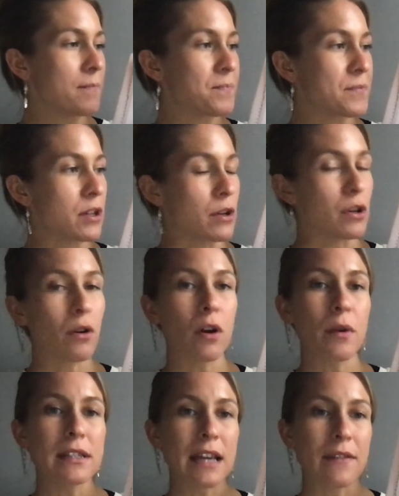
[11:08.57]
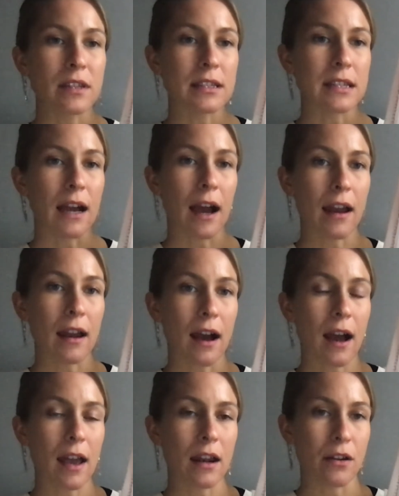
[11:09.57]
So you don't always have to see eye to
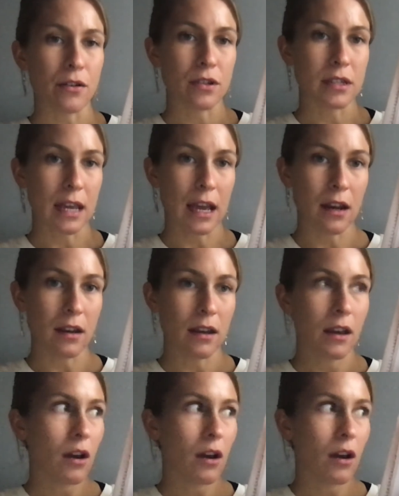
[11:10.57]
eye and understand